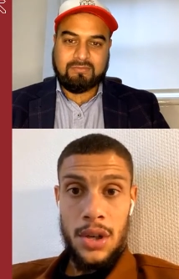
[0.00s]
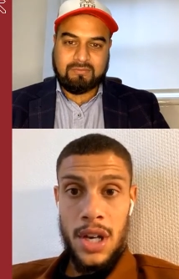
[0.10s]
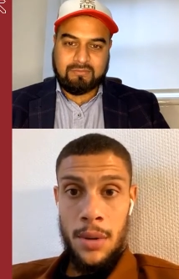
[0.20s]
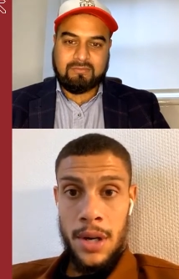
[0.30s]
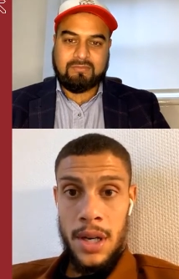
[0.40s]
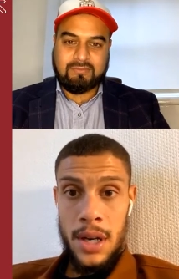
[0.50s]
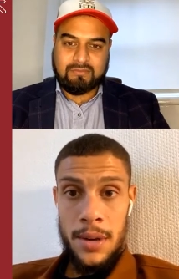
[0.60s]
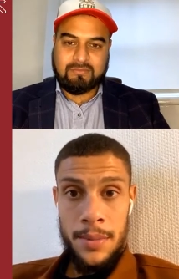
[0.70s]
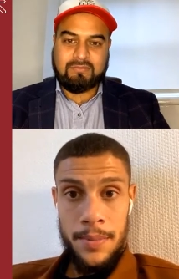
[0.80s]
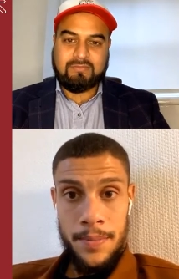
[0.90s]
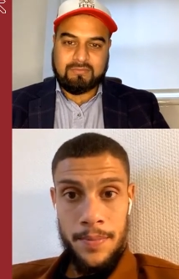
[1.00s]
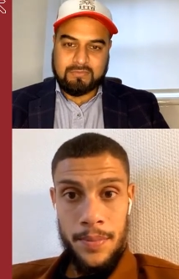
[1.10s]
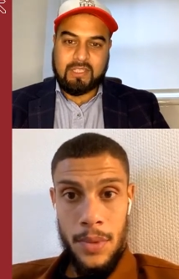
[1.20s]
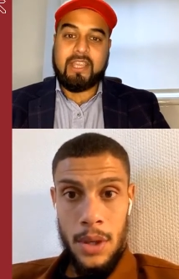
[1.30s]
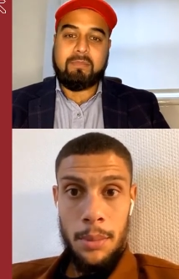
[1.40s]
Speaker 1: Karanka.
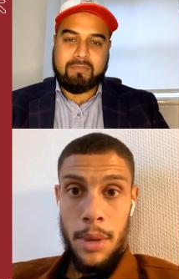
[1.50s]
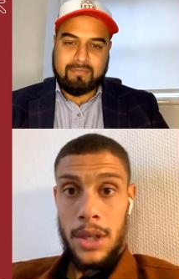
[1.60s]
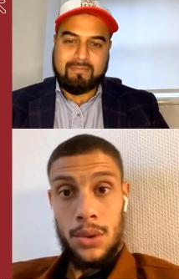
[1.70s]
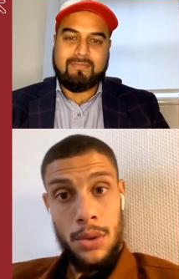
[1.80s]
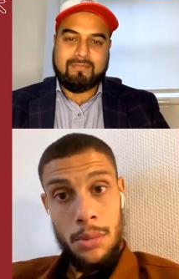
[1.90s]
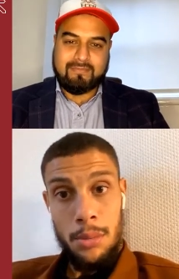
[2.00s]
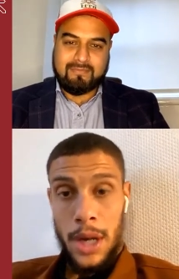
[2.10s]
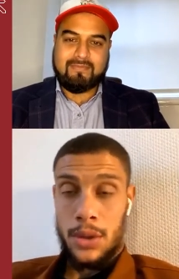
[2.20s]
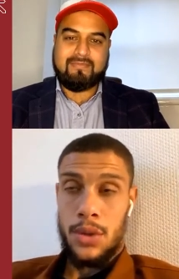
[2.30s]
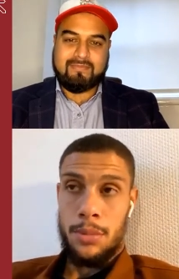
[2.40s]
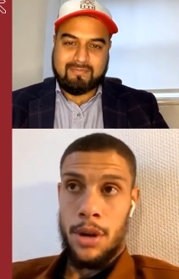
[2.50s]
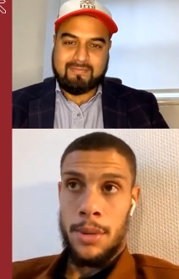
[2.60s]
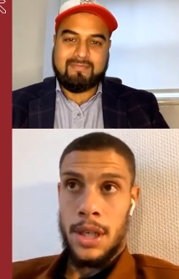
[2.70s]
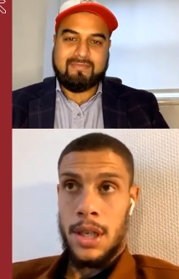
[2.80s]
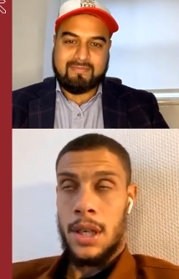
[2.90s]
Yep. Back to back to the Premier
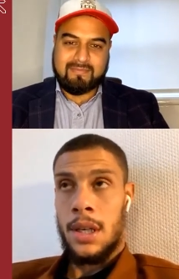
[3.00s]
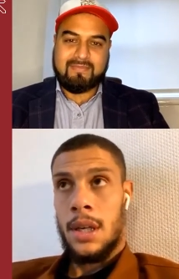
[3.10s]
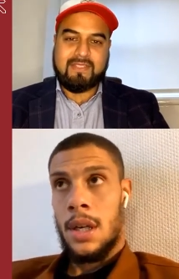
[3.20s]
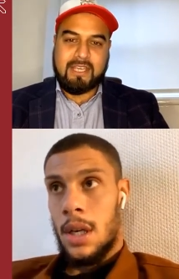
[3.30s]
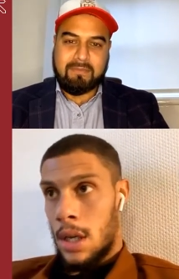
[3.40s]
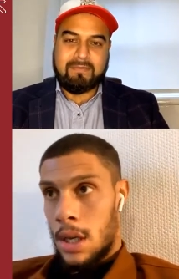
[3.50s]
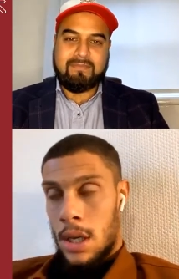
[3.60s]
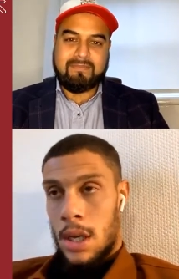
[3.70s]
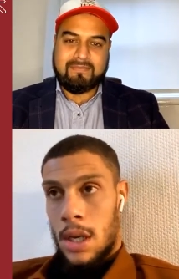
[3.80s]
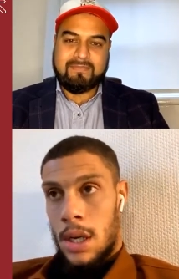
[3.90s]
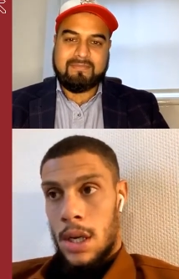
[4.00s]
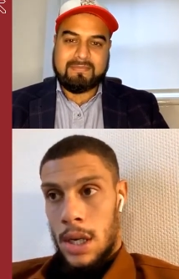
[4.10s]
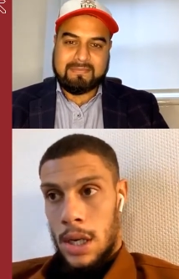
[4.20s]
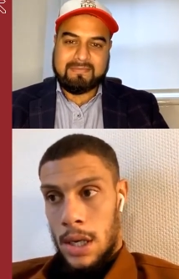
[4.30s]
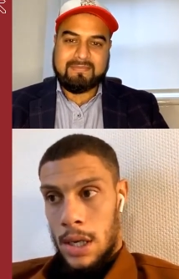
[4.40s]
League. Yep.
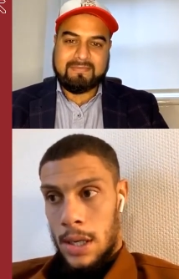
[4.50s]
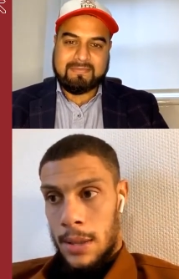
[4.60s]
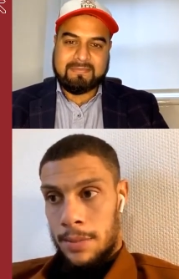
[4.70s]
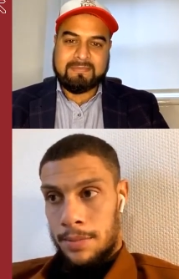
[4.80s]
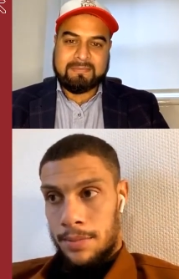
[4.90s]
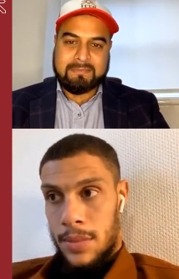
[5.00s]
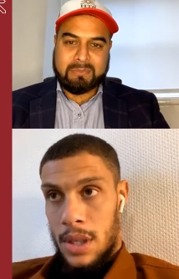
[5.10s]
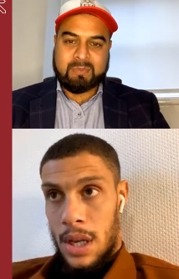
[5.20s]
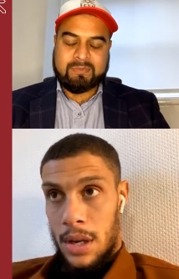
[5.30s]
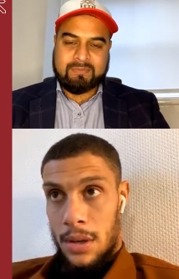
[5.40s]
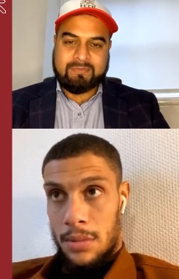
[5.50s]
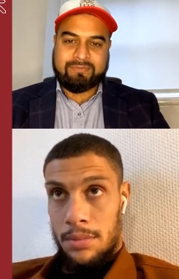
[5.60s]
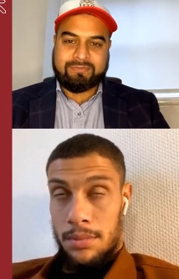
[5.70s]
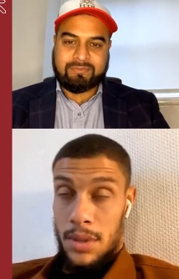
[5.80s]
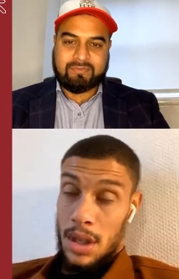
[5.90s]
Um,
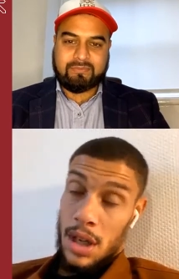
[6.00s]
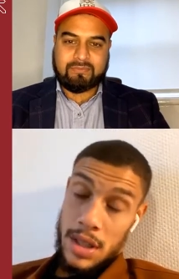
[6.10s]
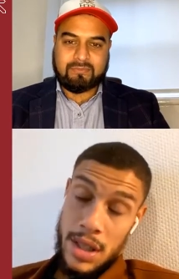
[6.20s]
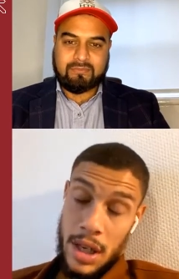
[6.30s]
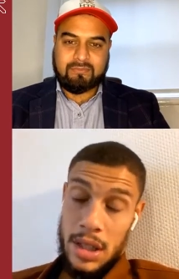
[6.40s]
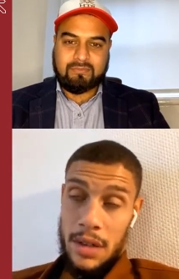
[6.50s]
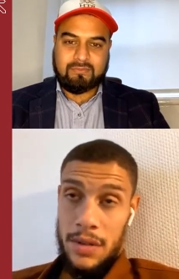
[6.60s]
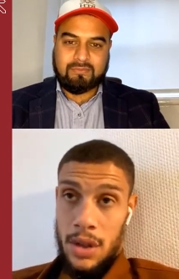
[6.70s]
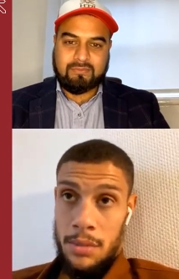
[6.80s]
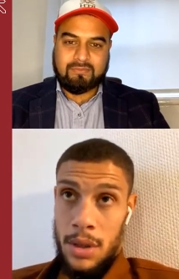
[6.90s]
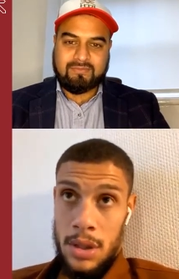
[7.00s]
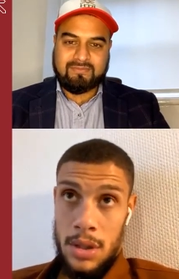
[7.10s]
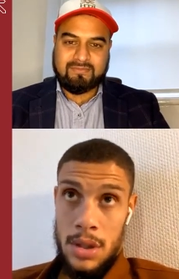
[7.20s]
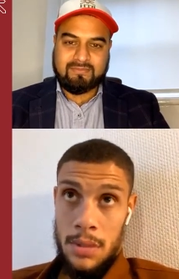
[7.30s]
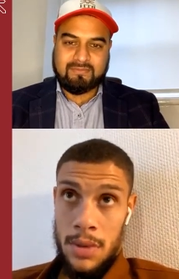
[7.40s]
he got sacked after a month or
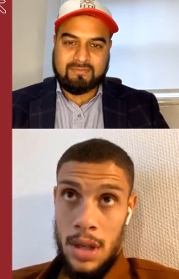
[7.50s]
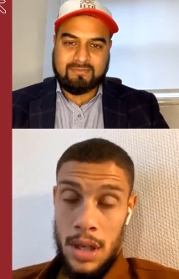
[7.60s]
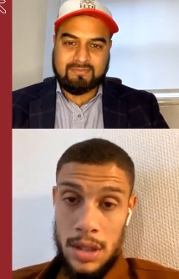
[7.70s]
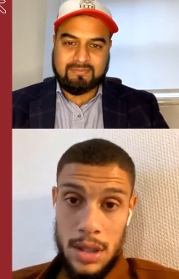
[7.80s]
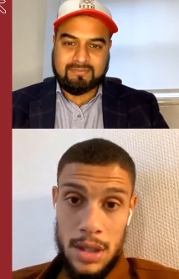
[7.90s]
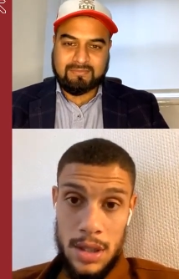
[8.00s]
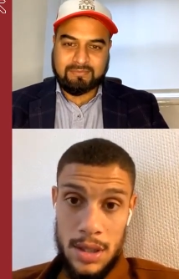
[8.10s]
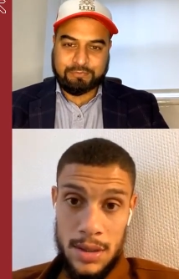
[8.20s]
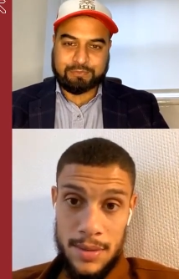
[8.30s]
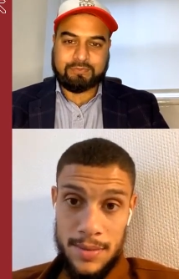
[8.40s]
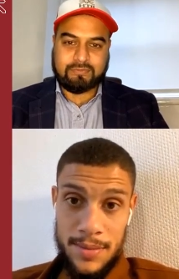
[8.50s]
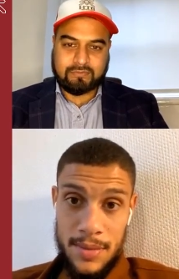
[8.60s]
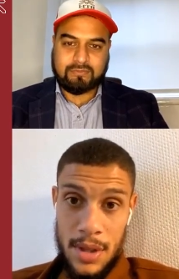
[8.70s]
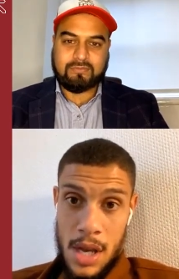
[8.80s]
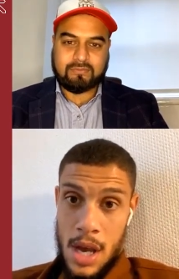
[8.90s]
something like this.
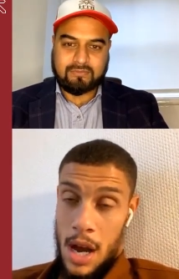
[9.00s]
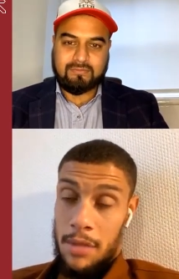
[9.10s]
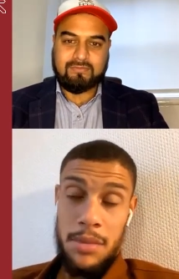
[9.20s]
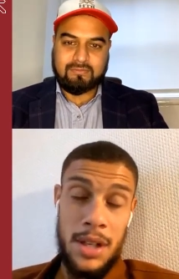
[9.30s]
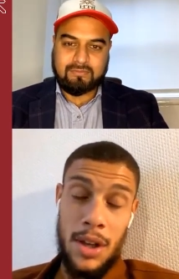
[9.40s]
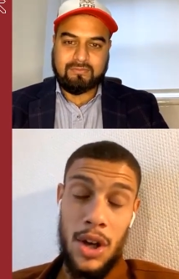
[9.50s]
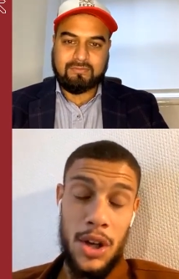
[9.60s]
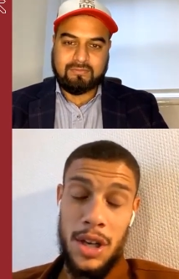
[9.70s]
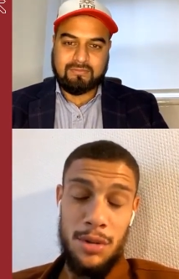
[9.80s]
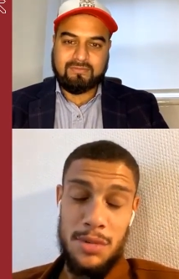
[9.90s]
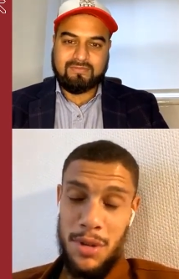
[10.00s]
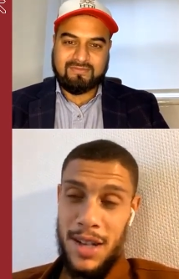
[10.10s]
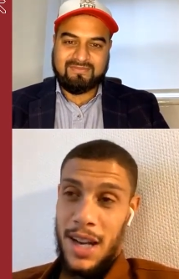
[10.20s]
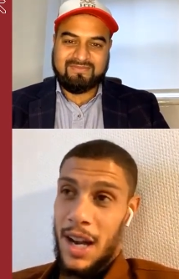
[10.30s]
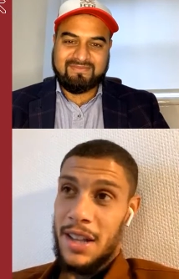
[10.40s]
I've been unlucky with man.
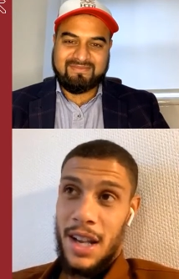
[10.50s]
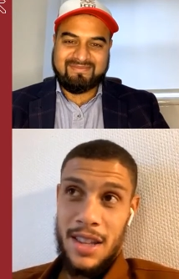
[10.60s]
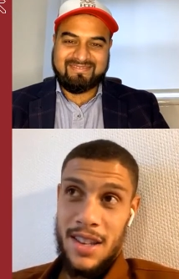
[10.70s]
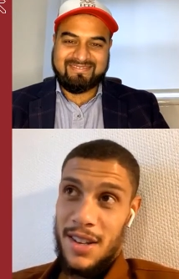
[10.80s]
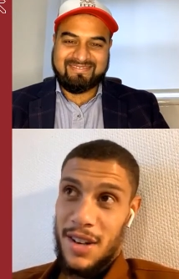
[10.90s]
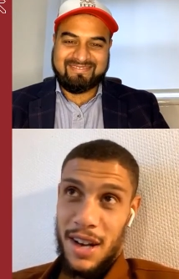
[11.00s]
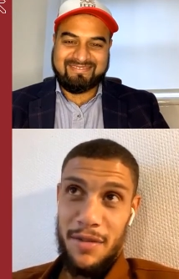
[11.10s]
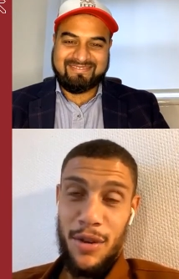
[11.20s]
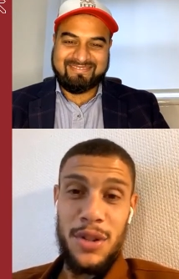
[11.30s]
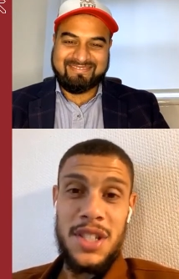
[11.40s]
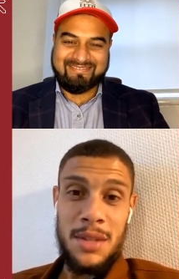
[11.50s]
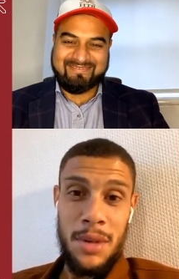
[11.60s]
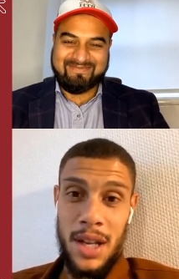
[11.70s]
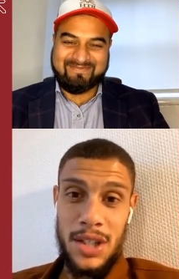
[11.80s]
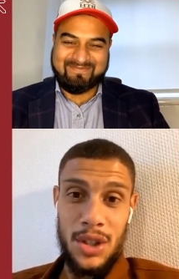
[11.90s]
I had, I think, like 14
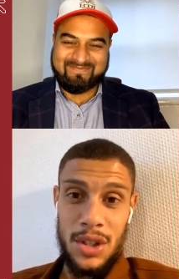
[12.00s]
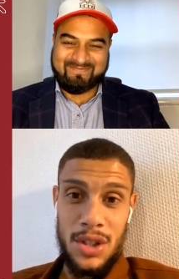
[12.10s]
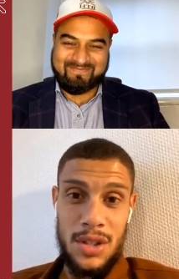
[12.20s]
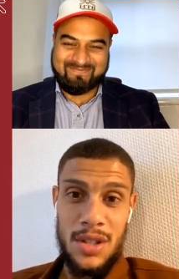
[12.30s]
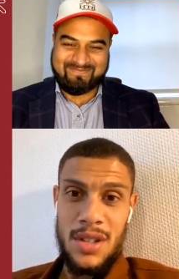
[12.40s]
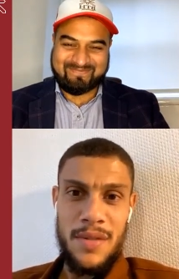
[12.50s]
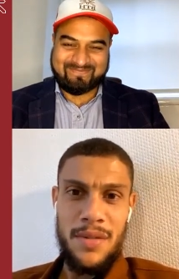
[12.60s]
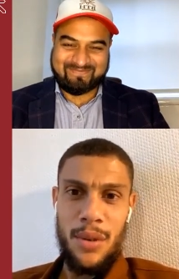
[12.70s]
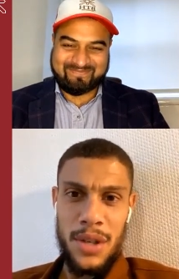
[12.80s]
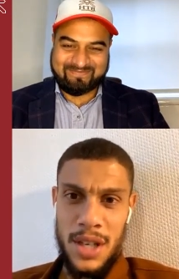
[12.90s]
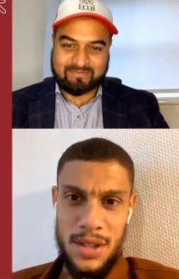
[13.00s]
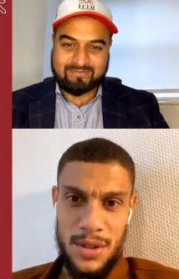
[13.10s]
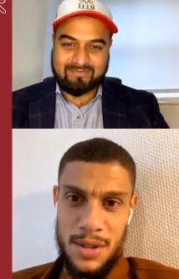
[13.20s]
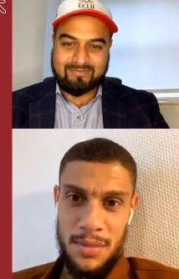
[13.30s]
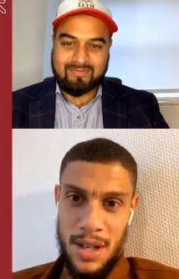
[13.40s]
manager in, in, four years or
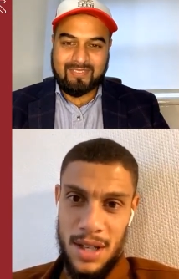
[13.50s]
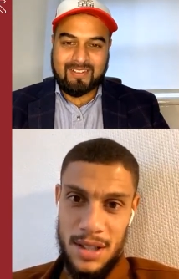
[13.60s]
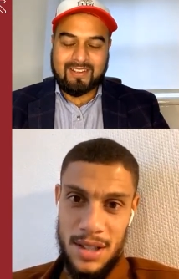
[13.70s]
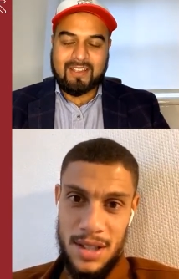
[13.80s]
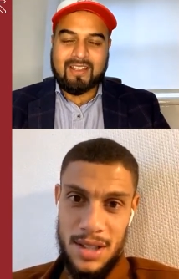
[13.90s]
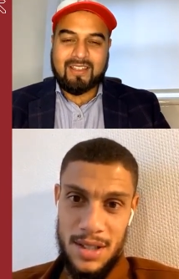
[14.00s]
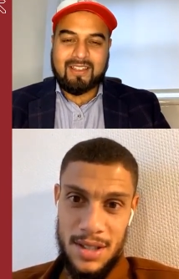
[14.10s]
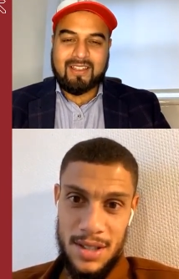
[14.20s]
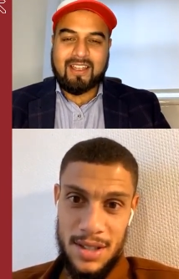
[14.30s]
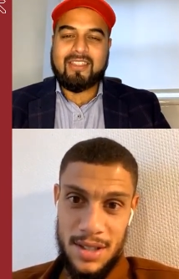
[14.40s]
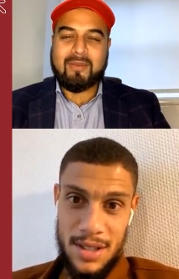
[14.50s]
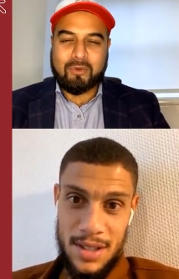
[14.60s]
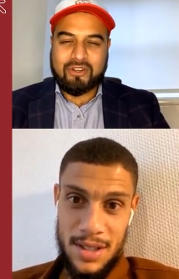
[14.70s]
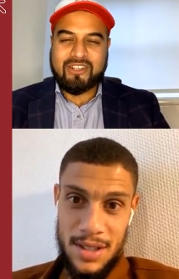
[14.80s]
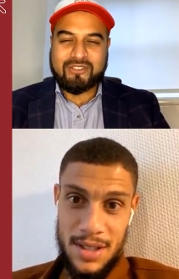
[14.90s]
something like this. I think
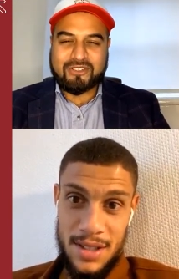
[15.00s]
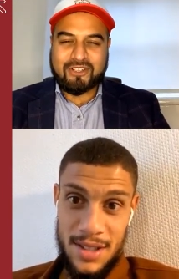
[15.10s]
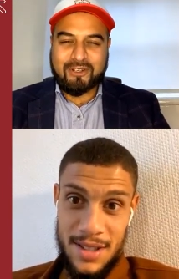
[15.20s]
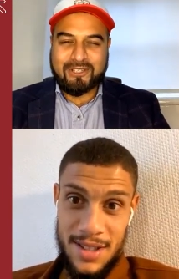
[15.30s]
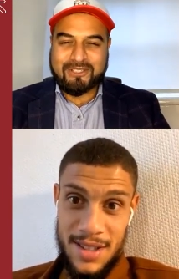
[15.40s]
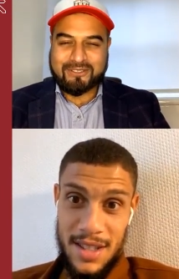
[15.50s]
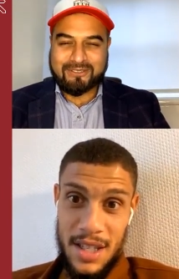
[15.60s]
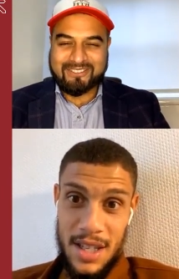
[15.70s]
Mourinho is going to call you soon.